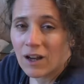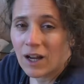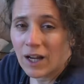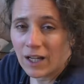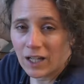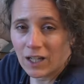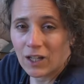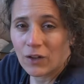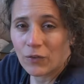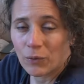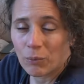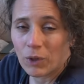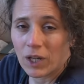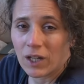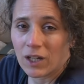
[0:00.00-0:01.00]
Heidi here
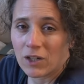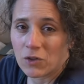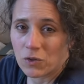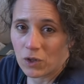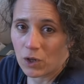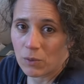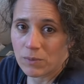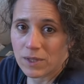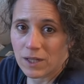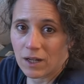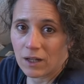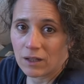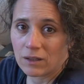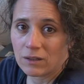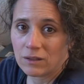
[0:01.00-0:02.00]
from Rain Country
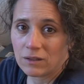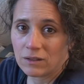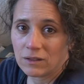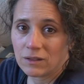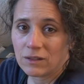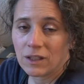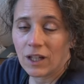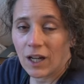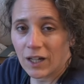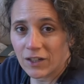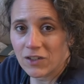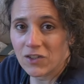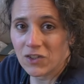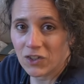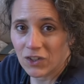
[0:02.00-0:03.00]
Homestead. God
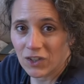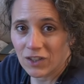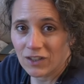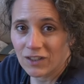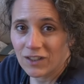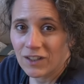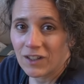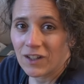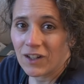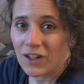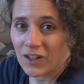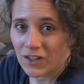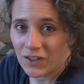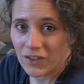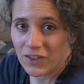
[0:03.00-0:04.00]
is good
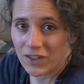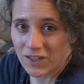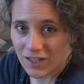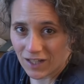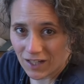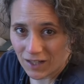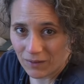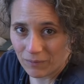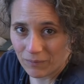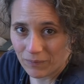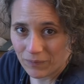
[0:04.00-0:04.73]
all the time.